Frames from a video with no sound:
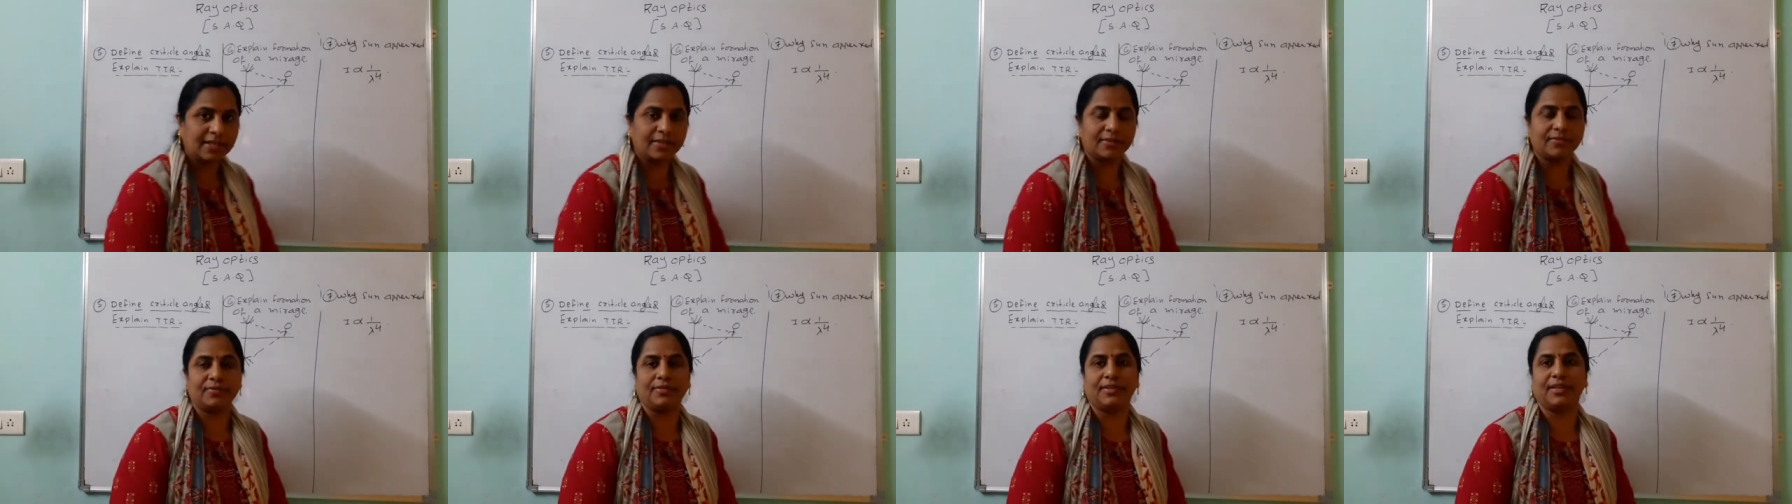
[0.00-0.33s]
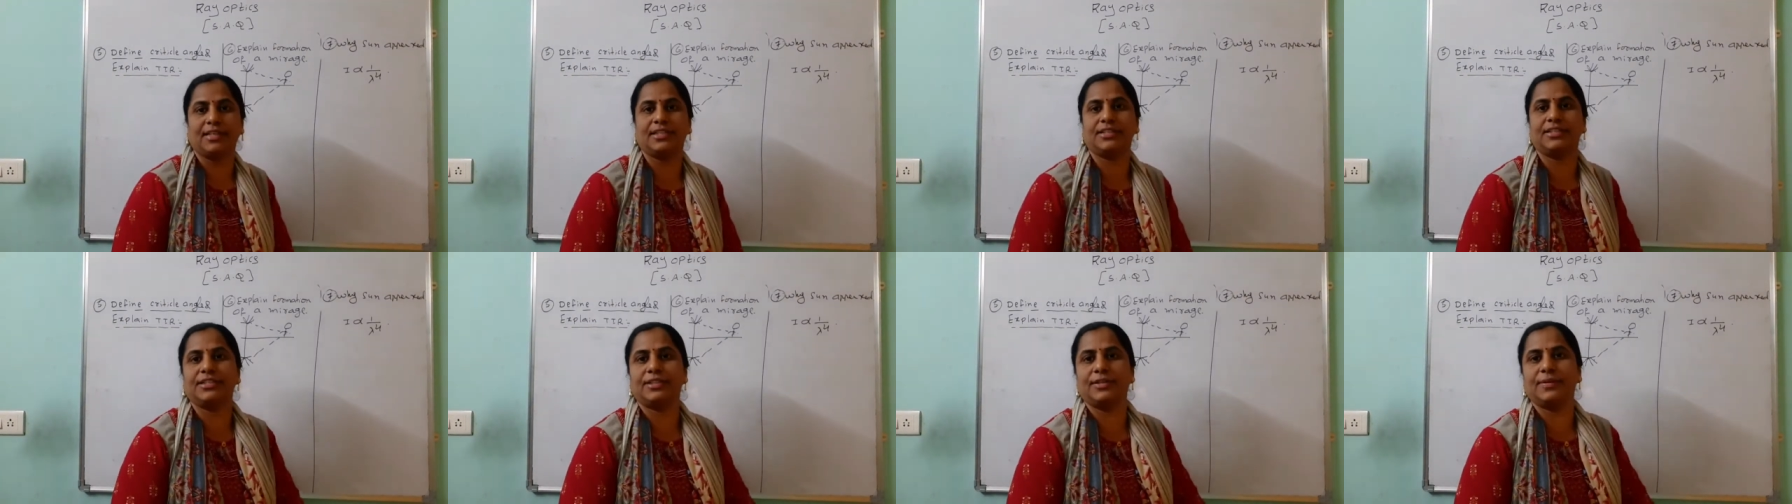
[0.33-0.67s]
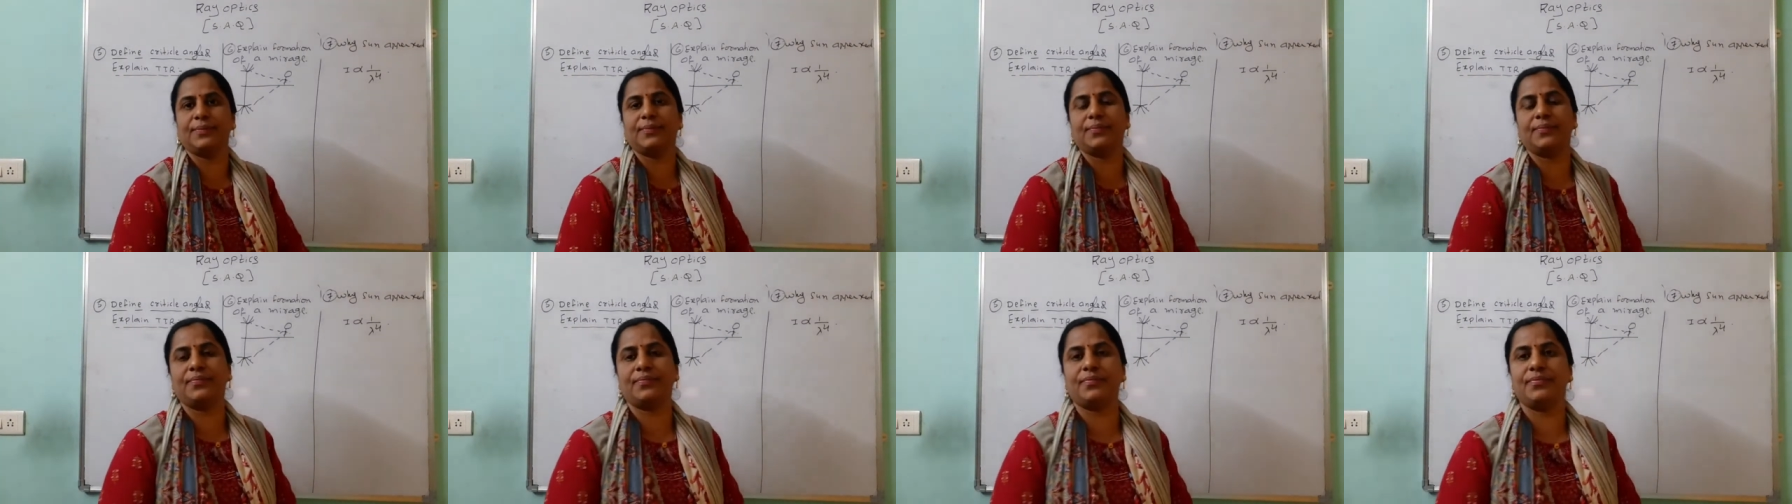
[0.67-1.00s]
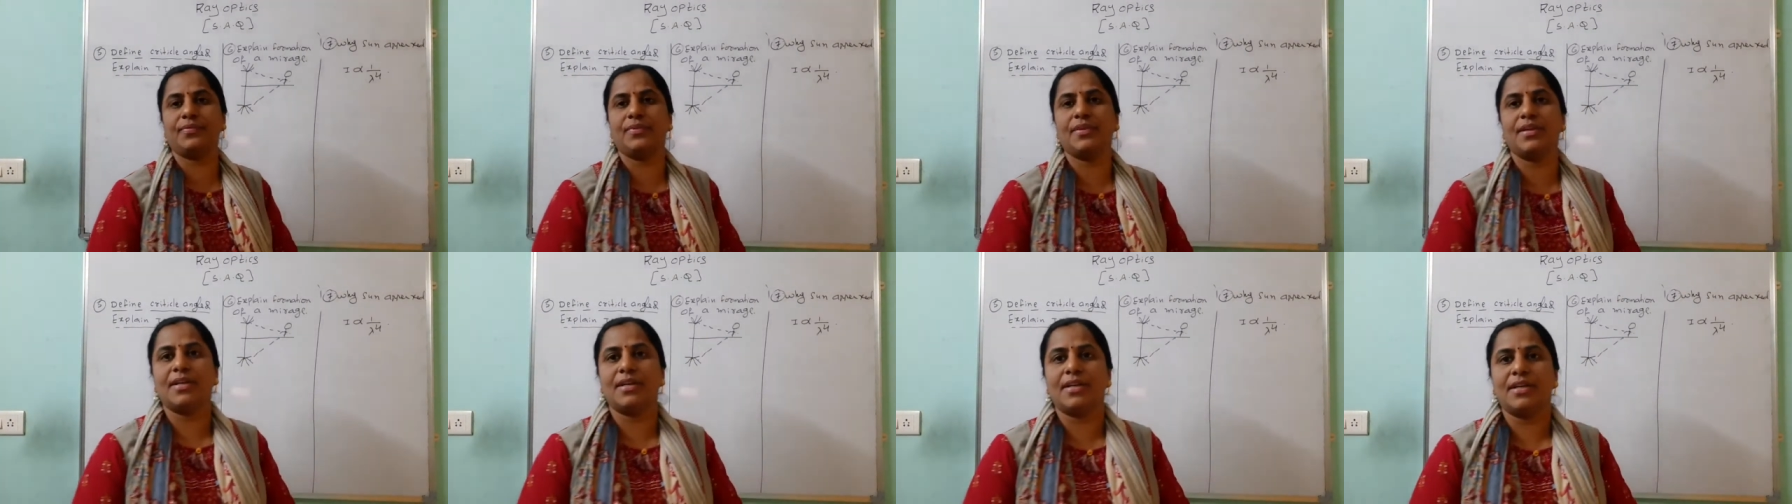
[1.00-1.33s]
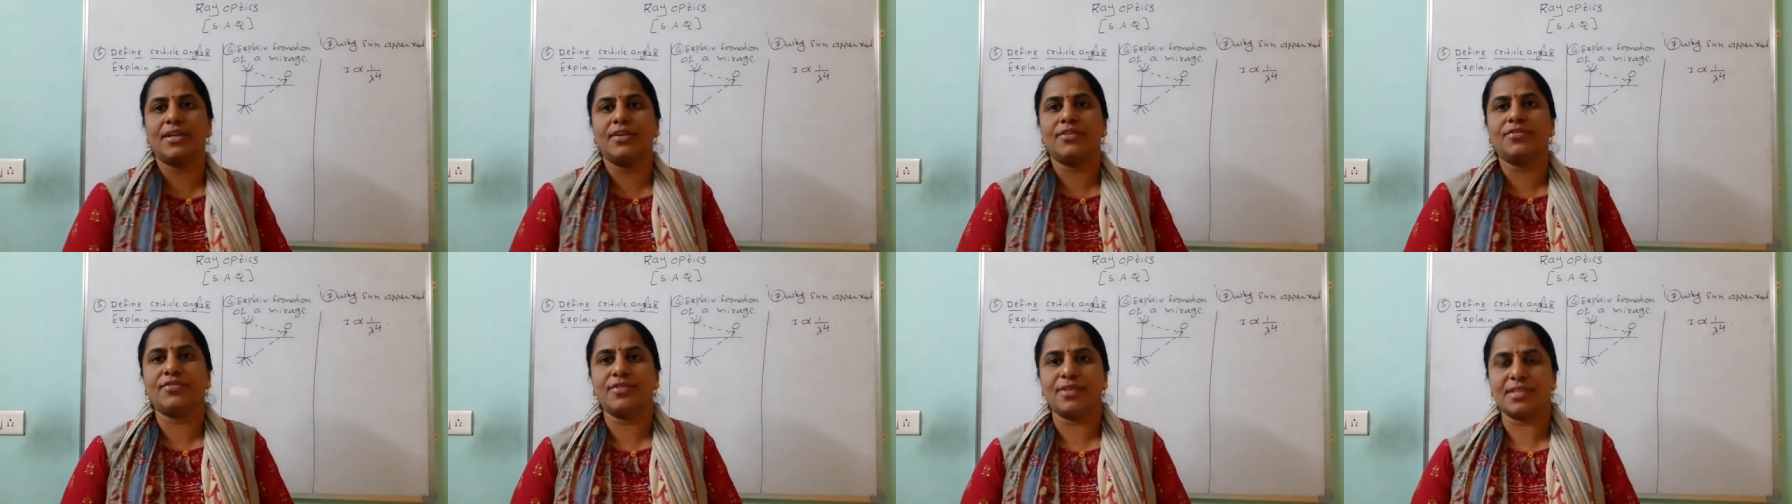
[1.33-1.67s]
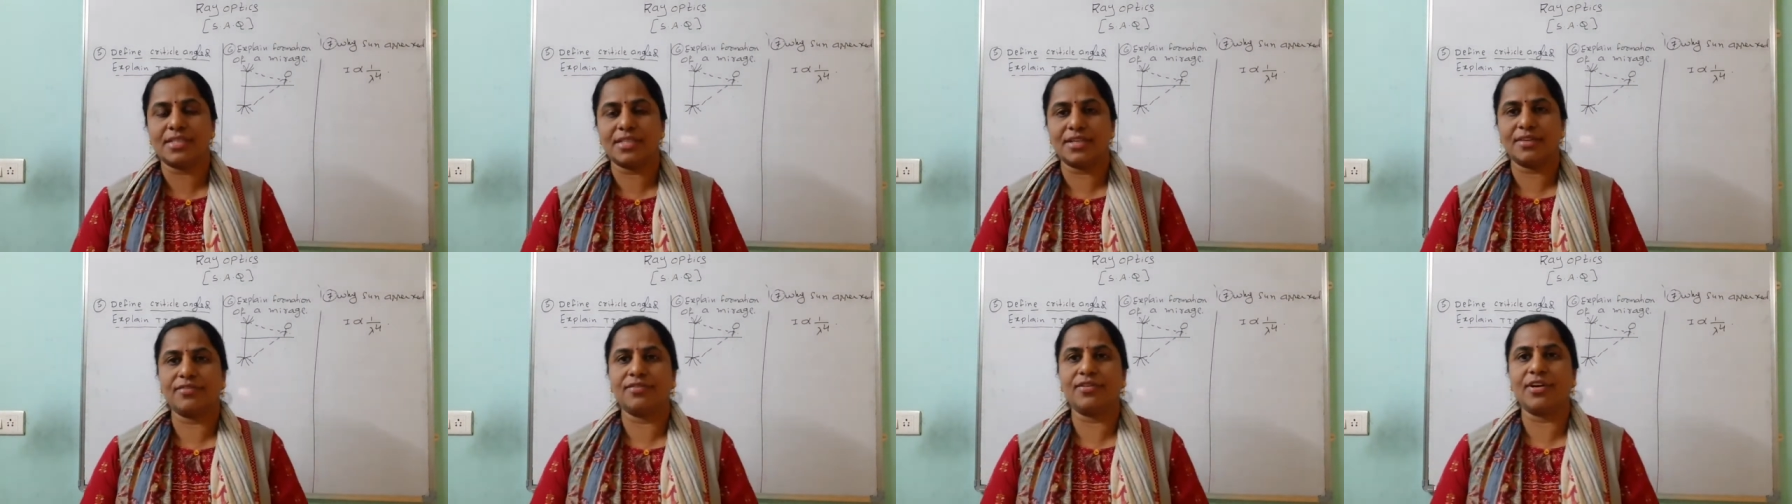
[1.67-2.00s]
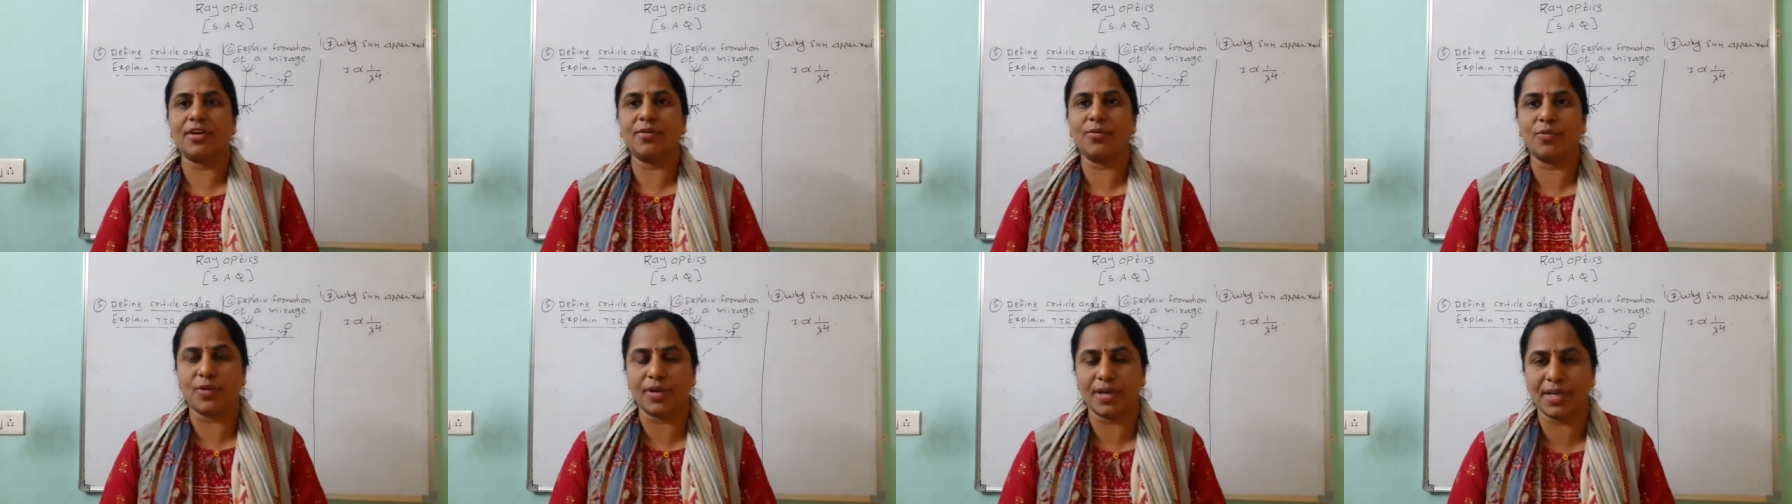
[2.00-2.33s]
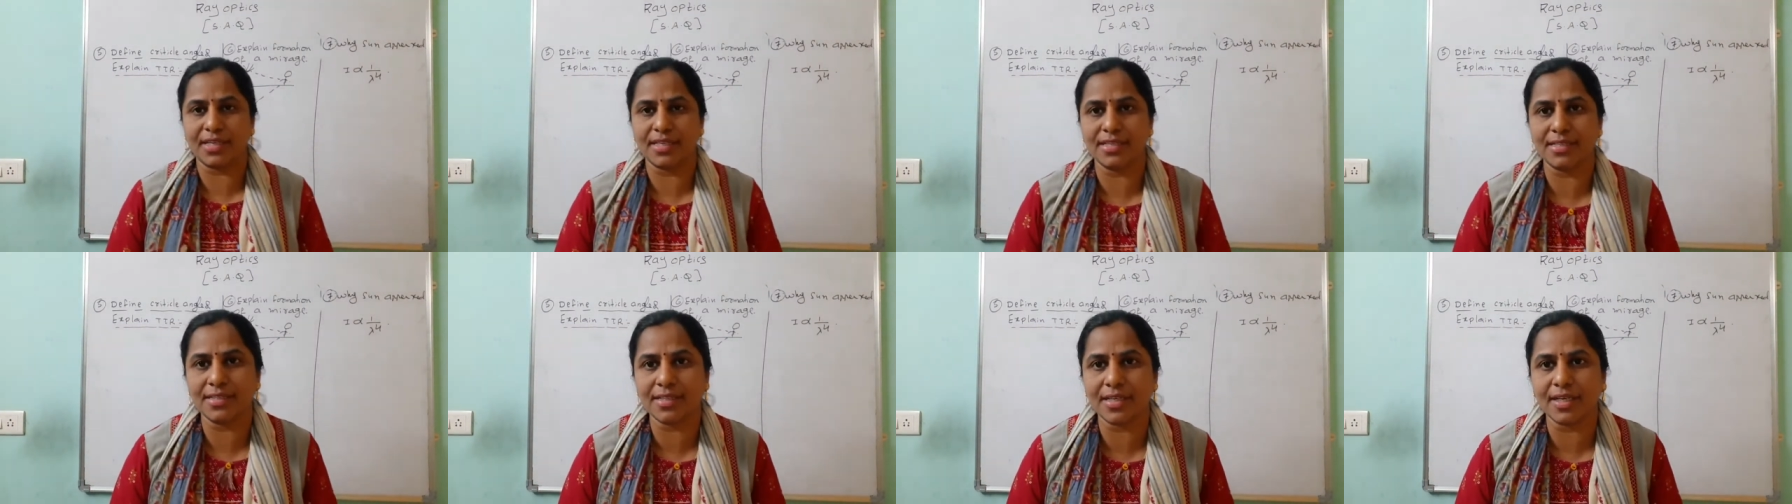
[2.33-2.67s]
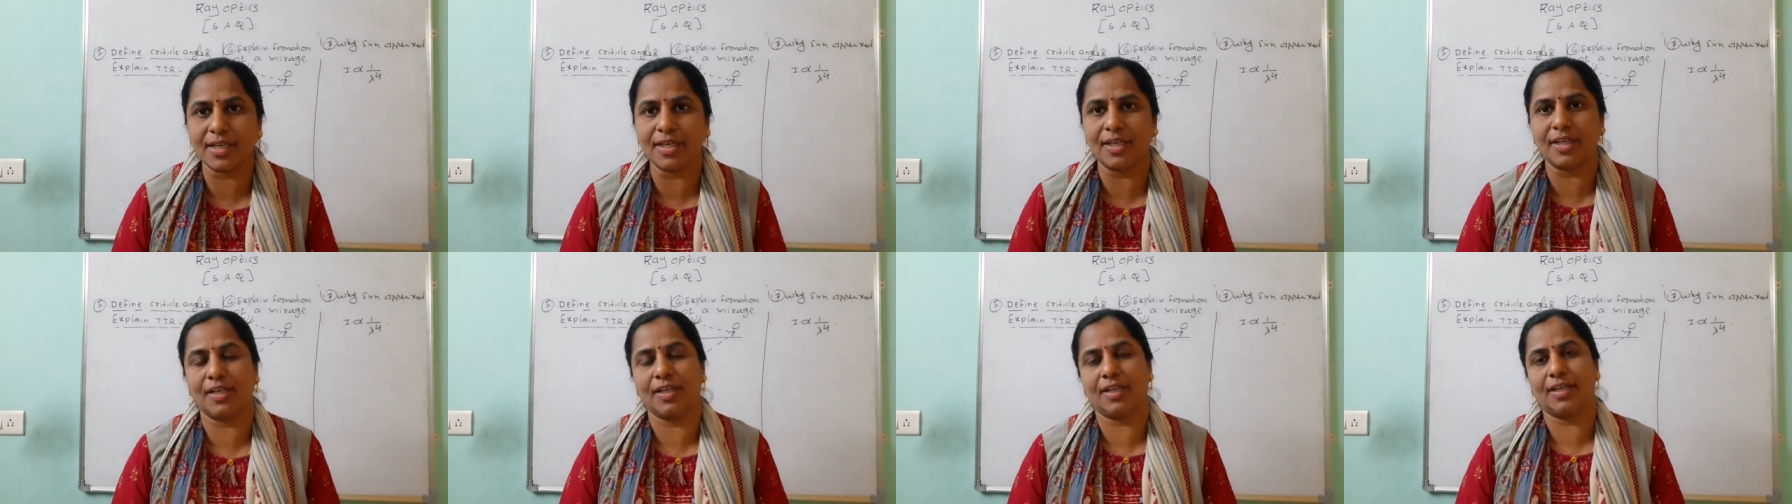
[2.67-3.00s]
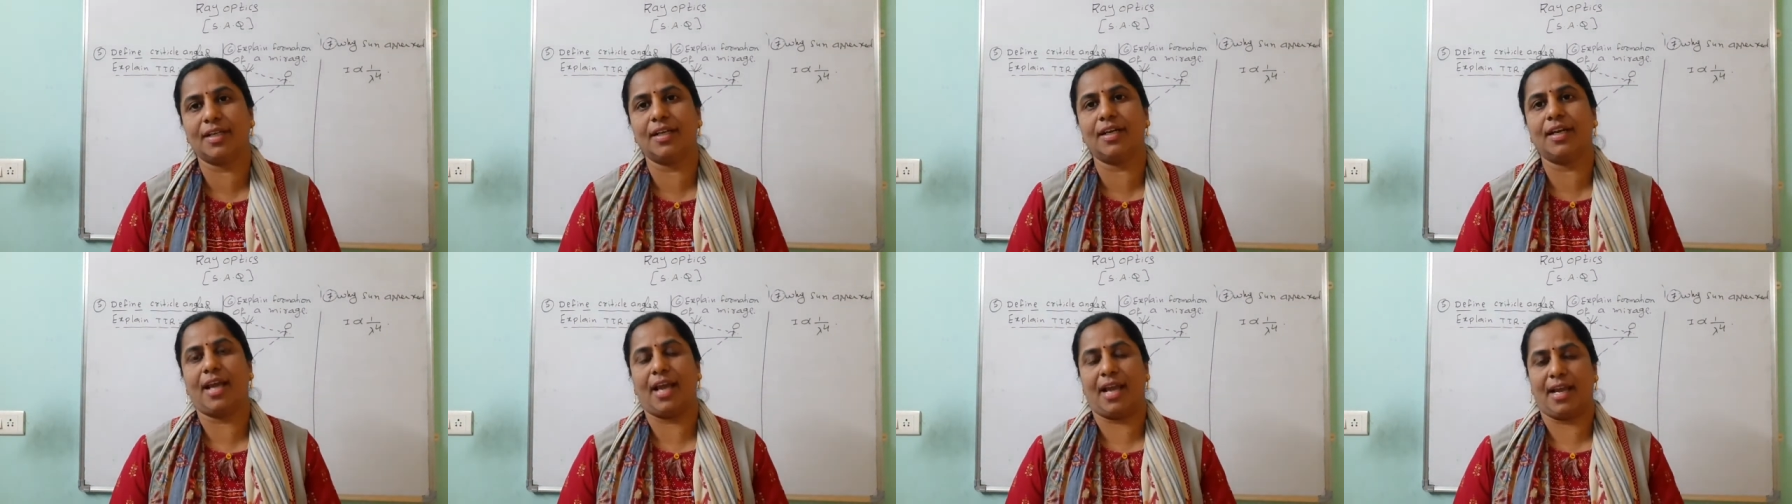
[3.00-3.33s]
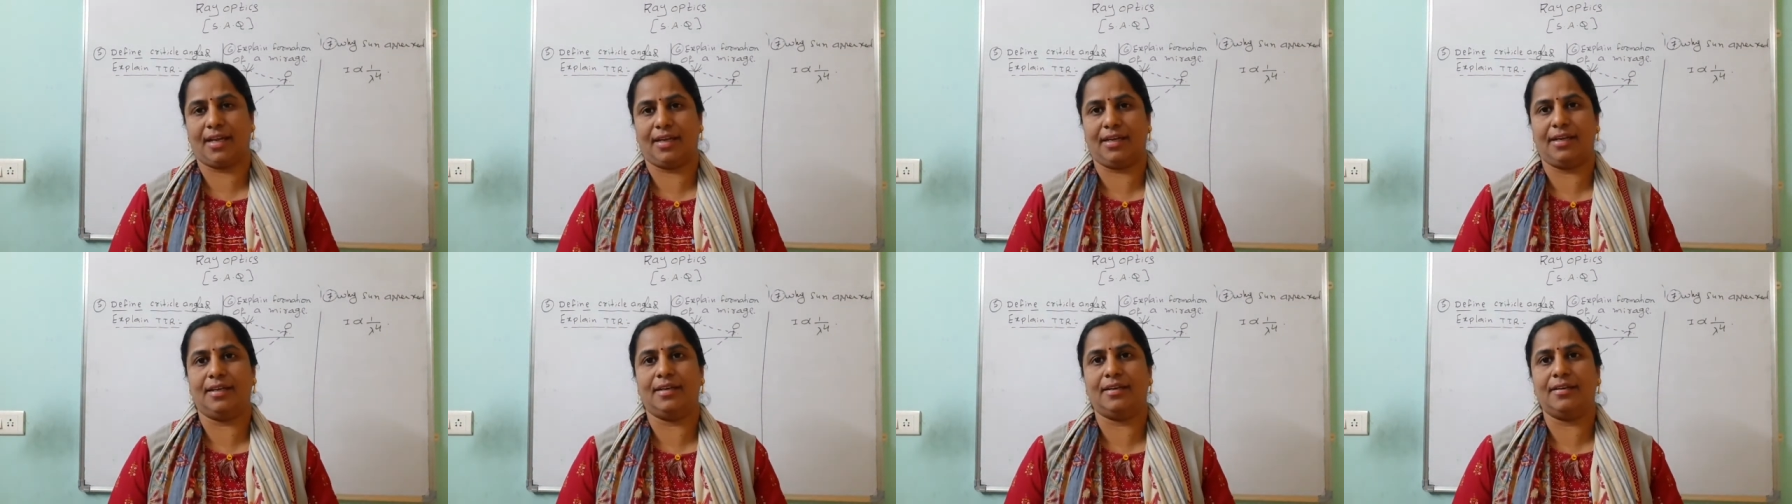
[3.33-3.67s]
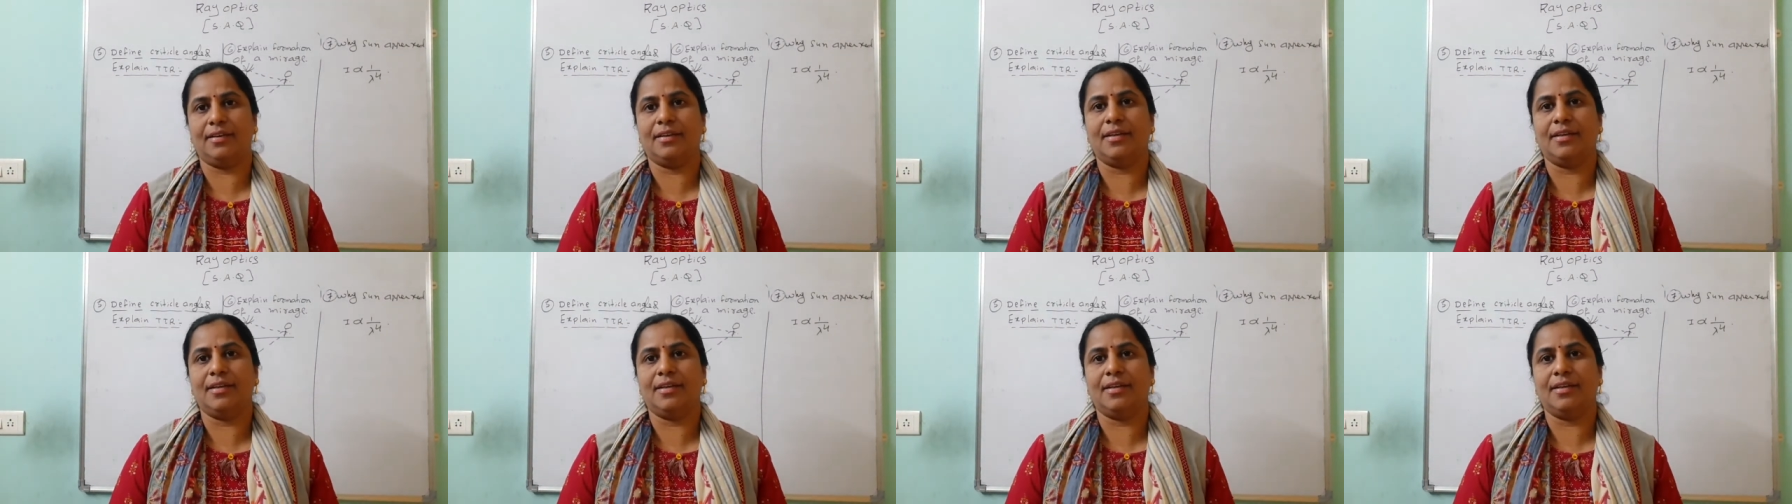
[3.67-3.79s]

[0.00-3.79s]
reflection. First of all, what is the critical angle?